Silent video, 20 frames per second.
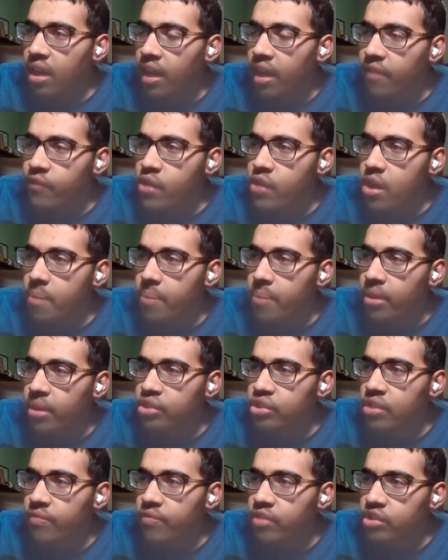
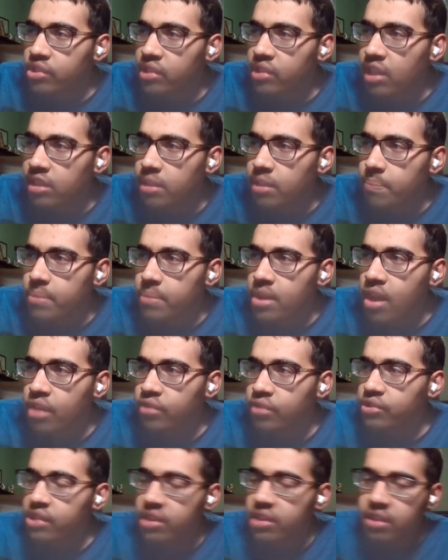Fenerbahce versus
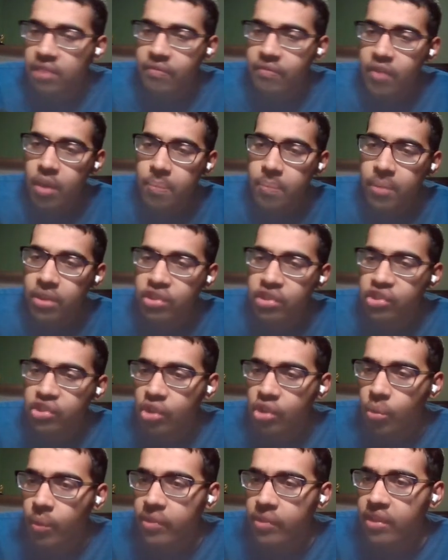Olympiacos. I think Fenerbahce is going
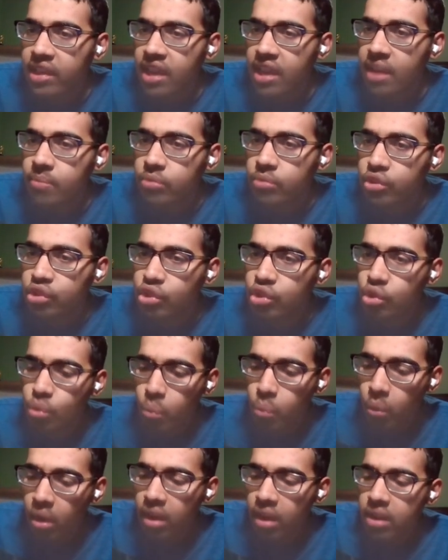to win the game
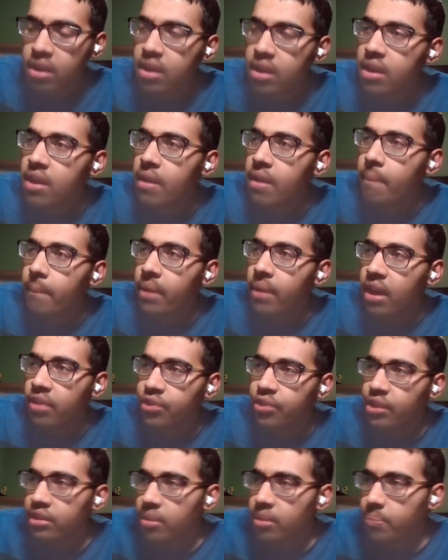2-1, but I
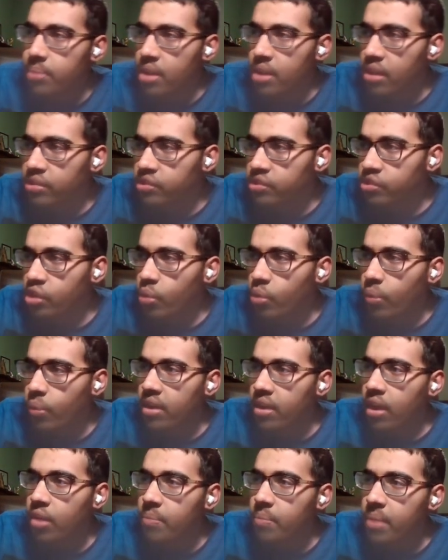think Olympiacos is going to win
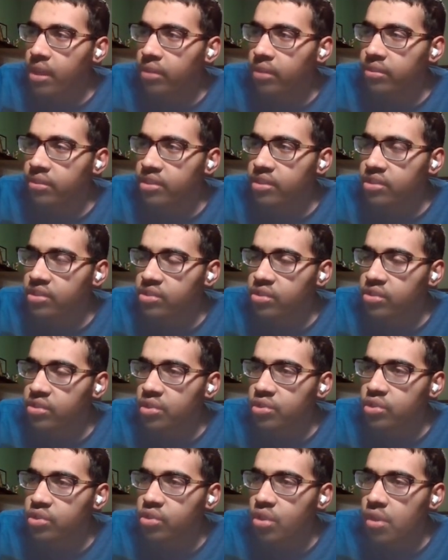on penalties.
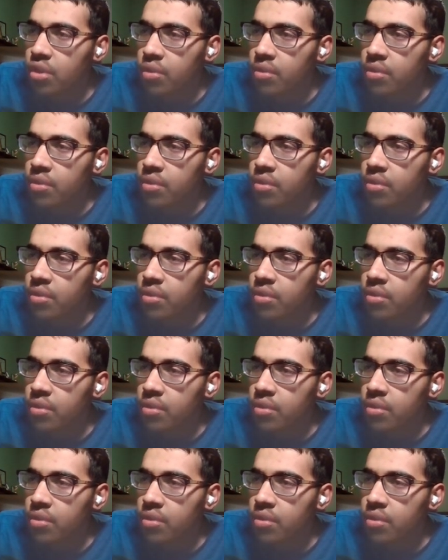So